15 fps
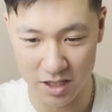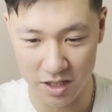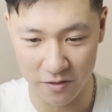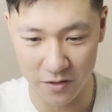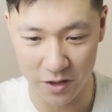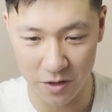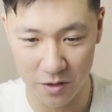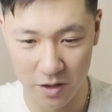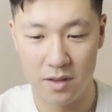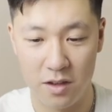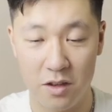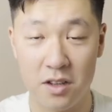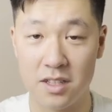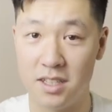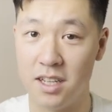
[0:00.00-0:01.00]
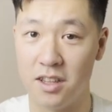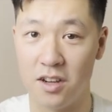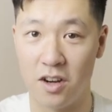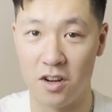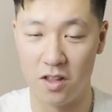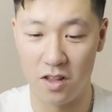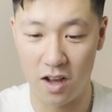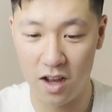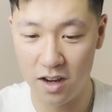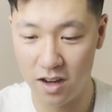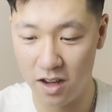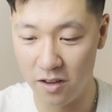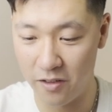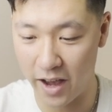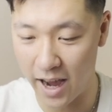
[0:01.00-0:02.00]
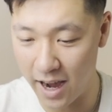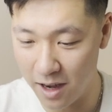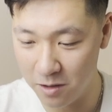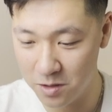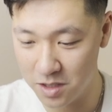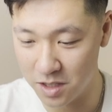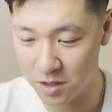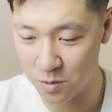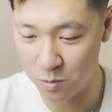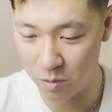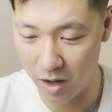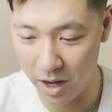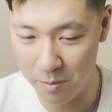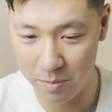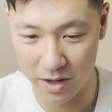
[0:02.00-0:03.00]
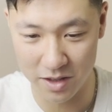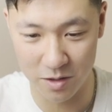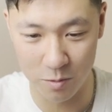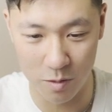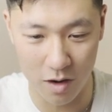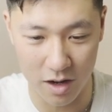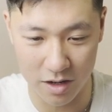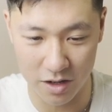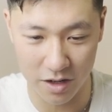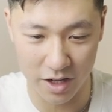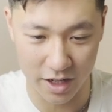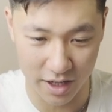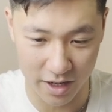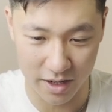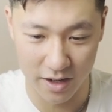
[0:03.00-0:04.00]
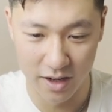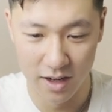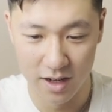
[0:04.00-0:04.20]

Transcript: the view. You can see there are a lot of houses right by the water here.